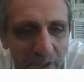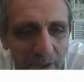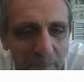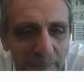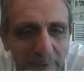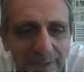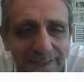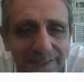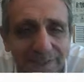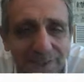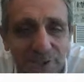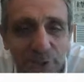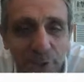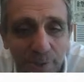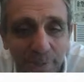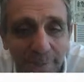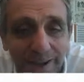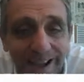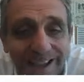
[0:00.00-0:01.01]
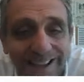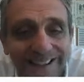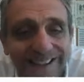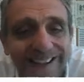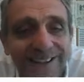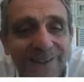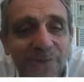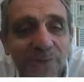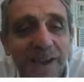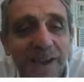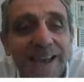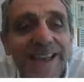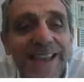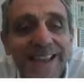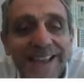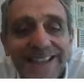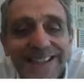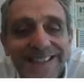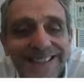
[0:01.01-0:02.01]
be disturbed by it in any way.
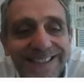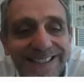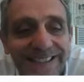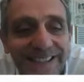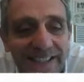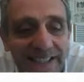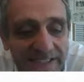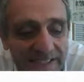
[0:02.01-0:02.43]
It's it's